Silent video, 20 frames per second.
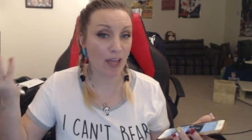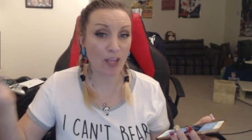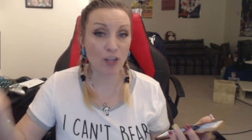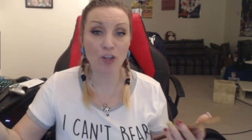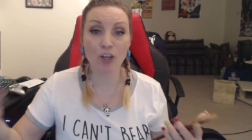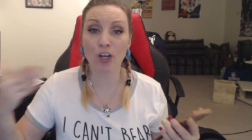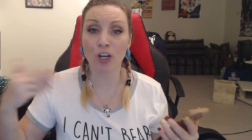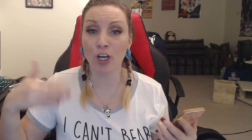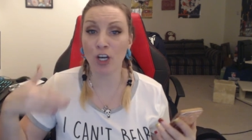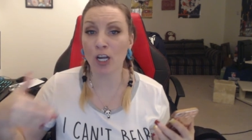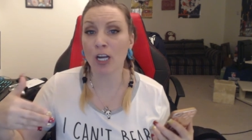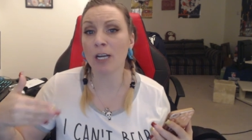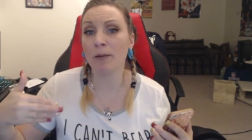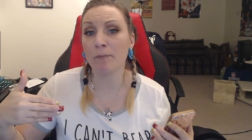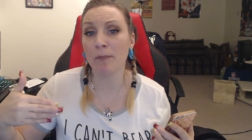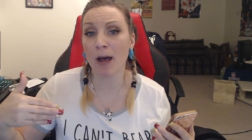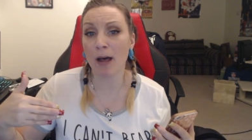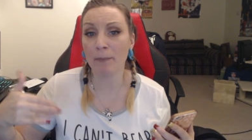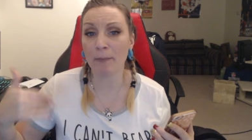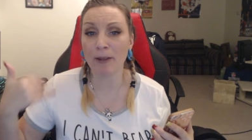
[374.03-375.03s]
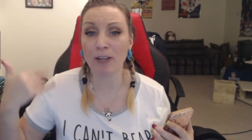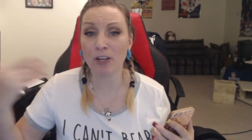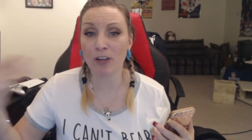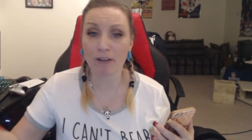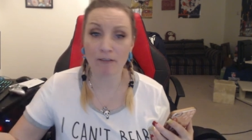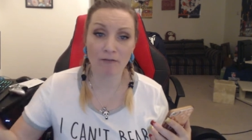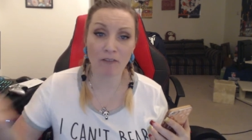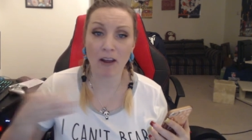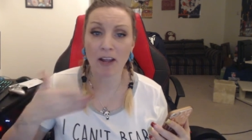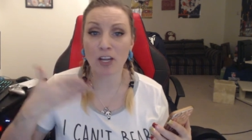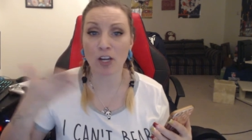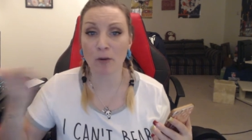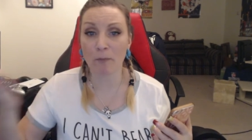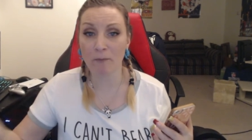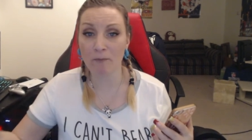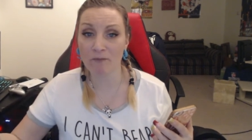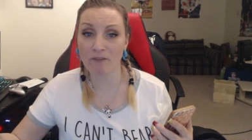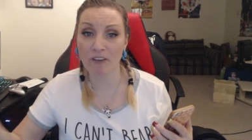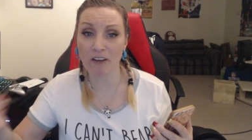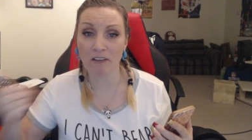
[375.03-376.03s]
you can look them up and you can find your
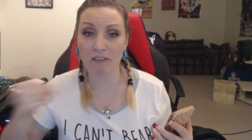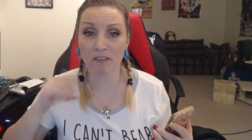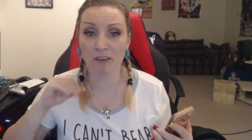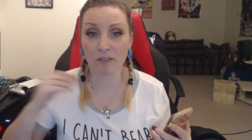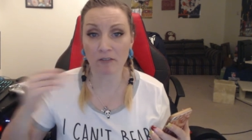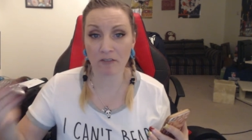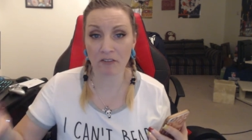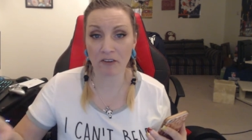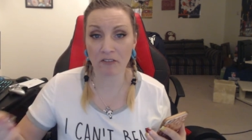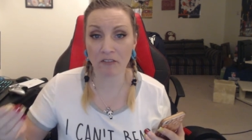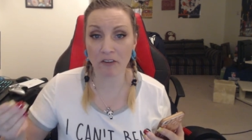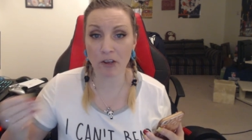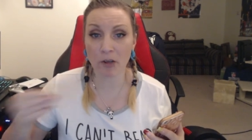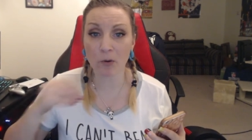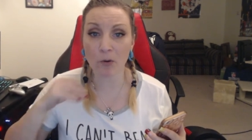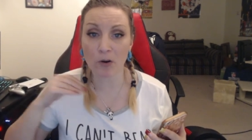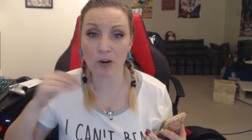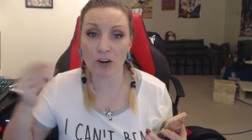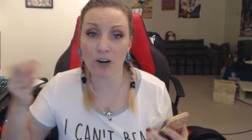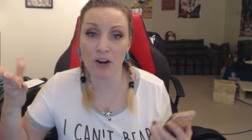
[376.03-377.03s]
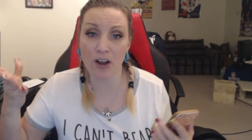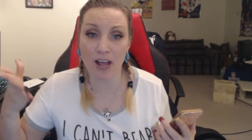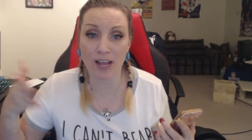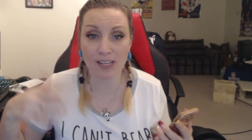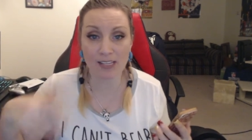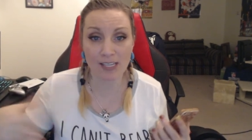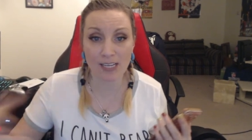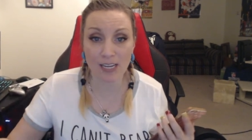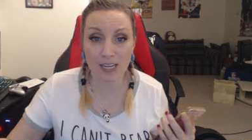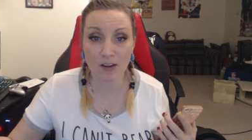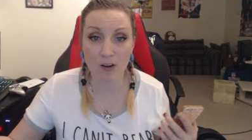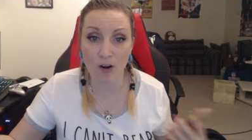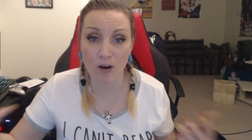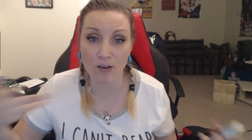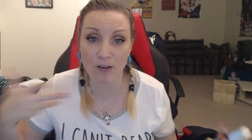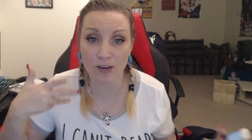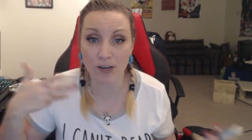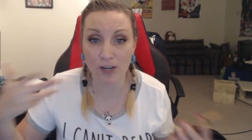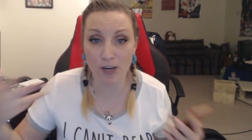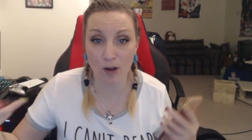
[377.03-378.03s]
favorite reviewer and see
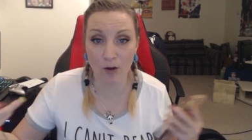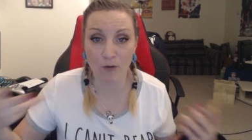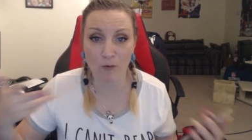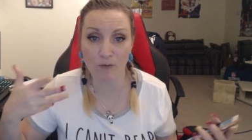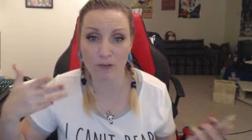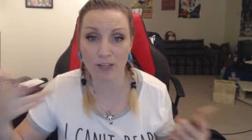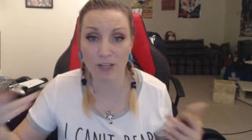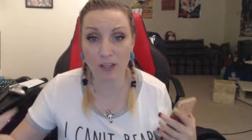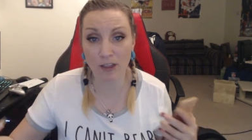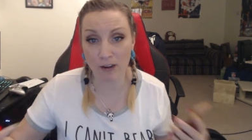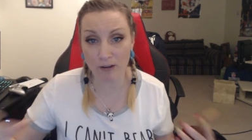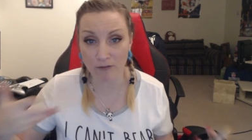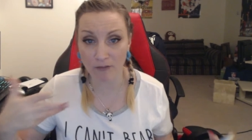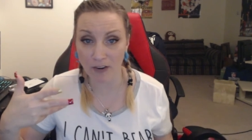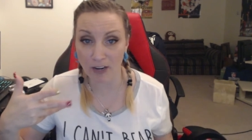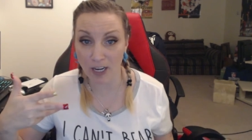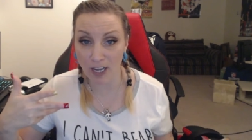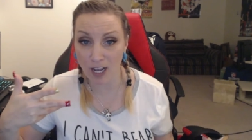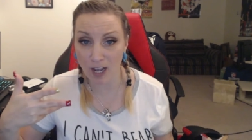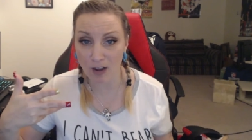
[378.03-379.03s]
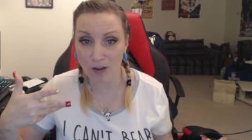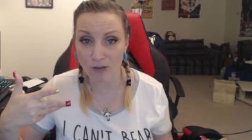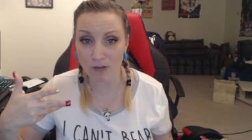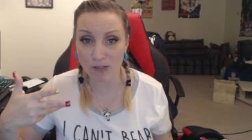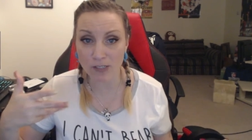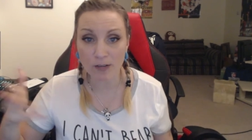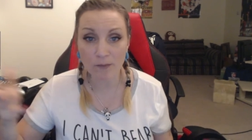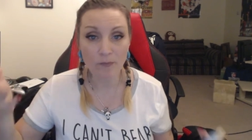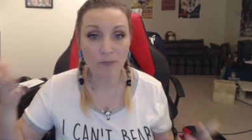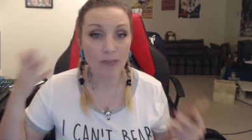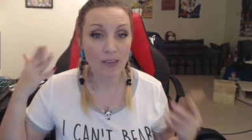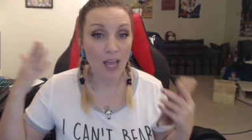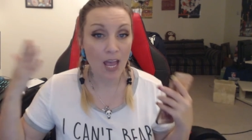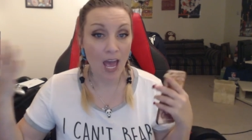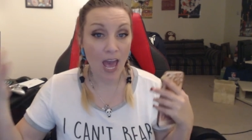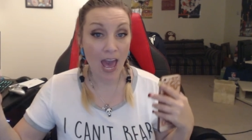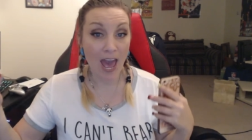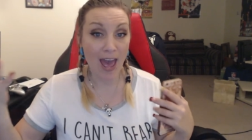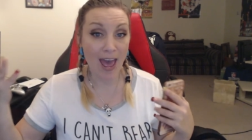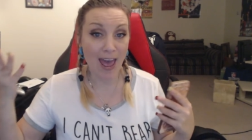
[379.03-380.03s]
you know see their videos
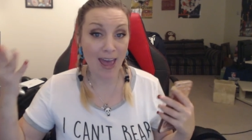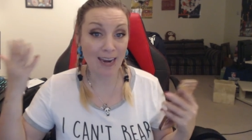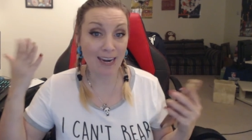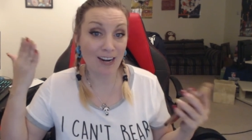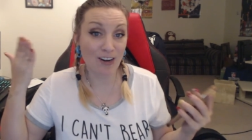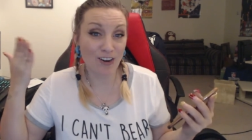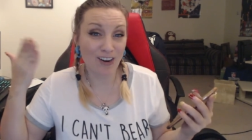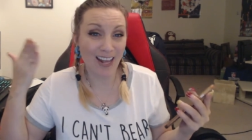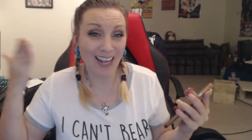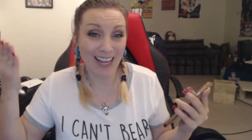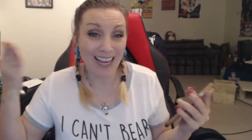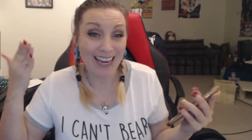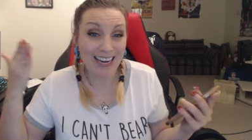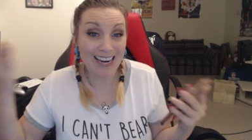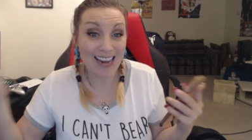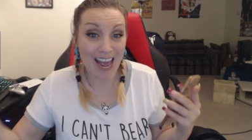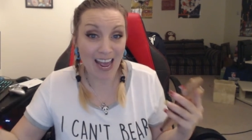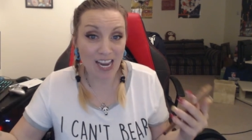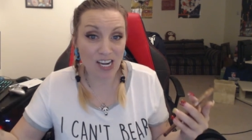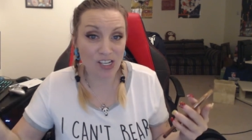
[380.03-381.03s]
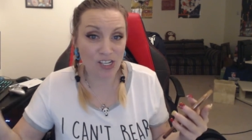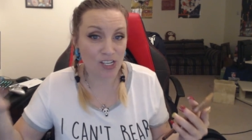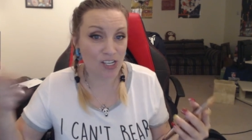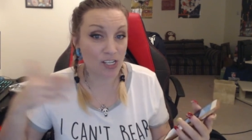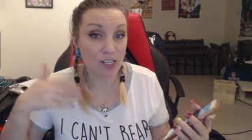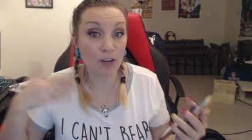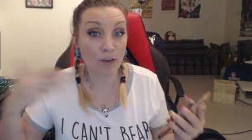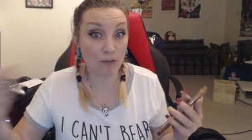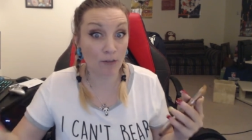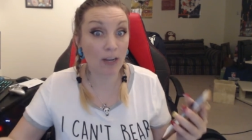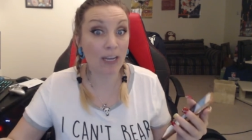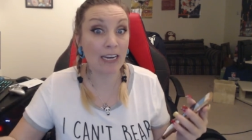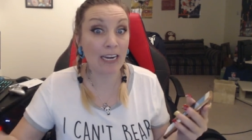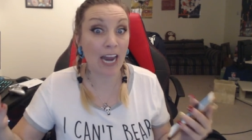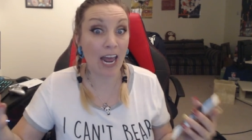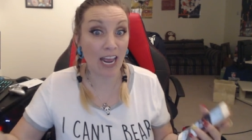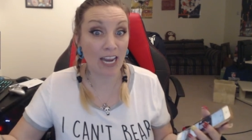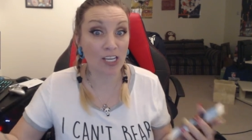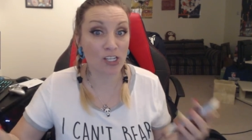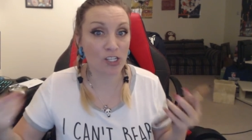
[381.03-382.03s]
and they're like in H they're in
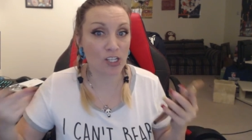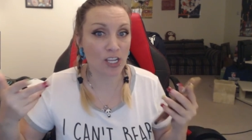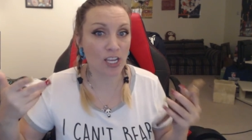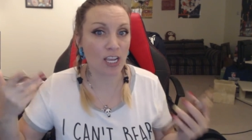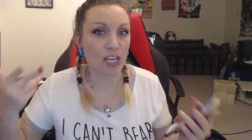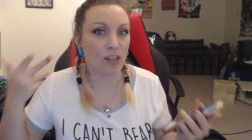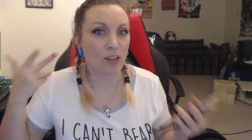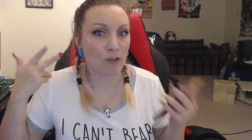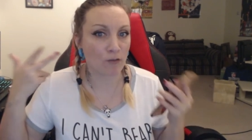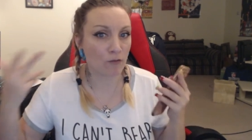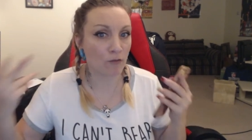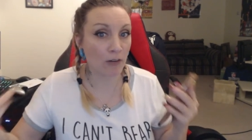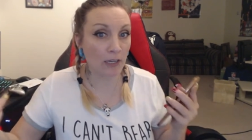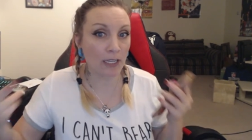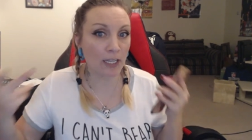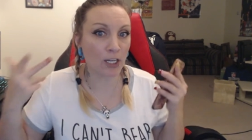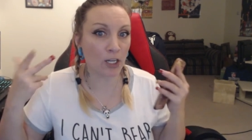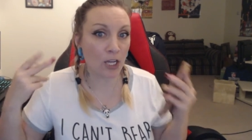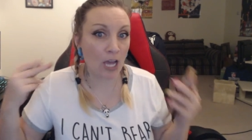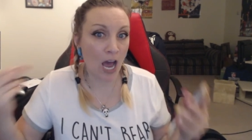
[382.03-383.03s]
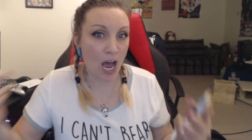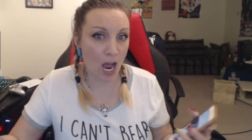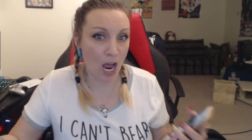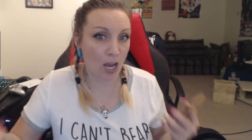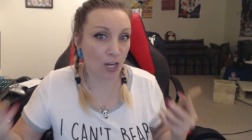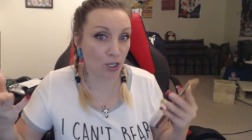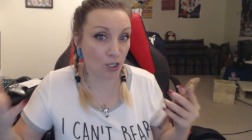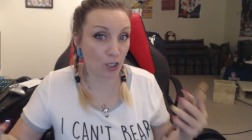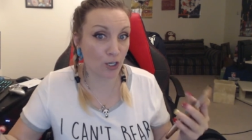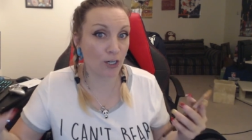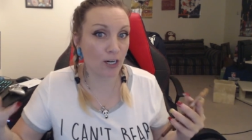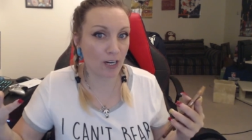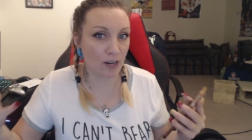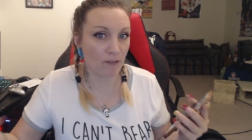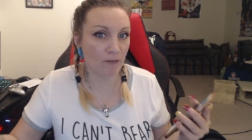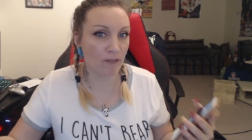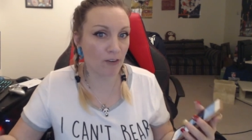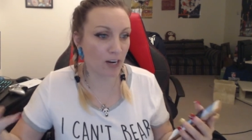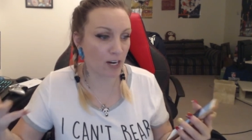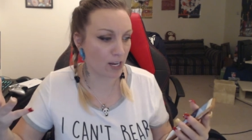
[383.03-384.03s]
HD. They're really hot,
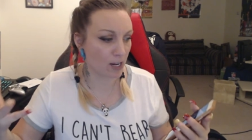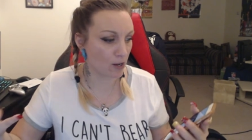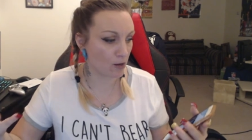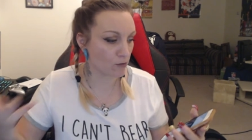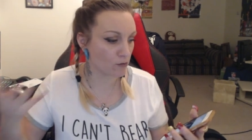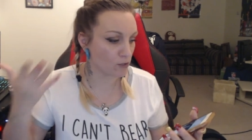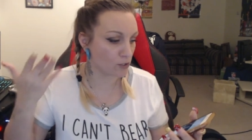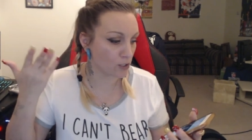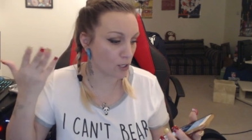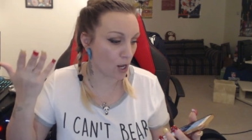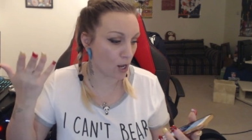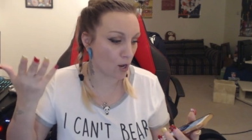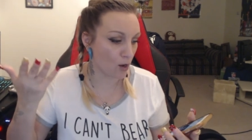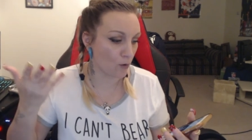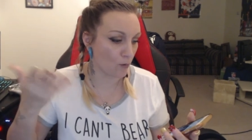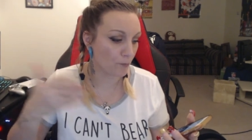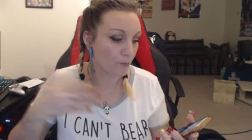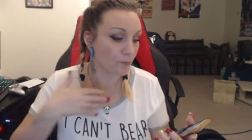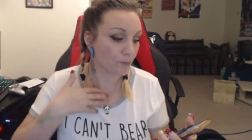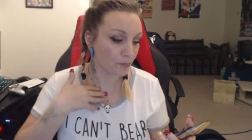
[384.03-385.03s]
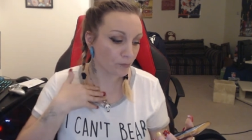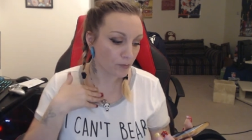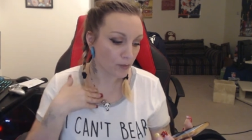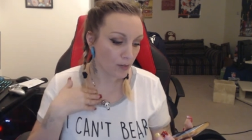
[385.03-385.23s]
good videos. So